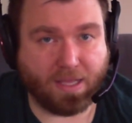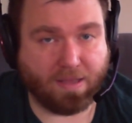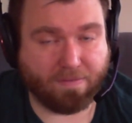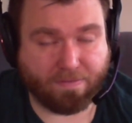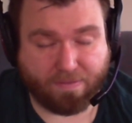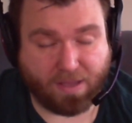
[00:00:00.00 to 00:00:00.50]

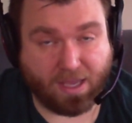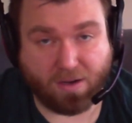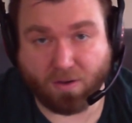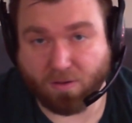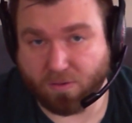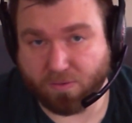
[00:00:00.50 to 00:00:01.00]
if at
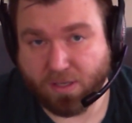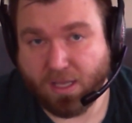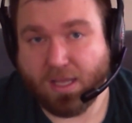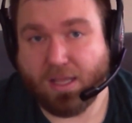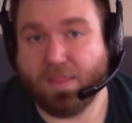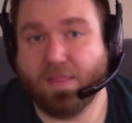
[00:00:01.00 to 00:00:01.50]
all.
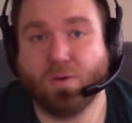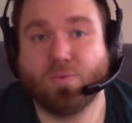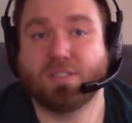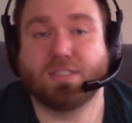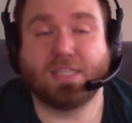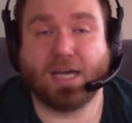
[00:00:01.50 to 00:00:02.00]
There
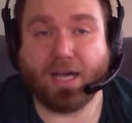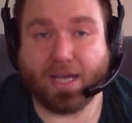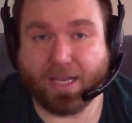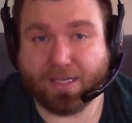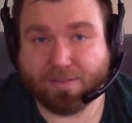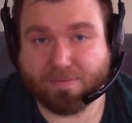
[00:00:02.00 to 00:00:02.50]
was a
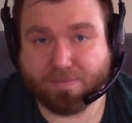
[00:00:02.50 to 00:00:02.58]
tie.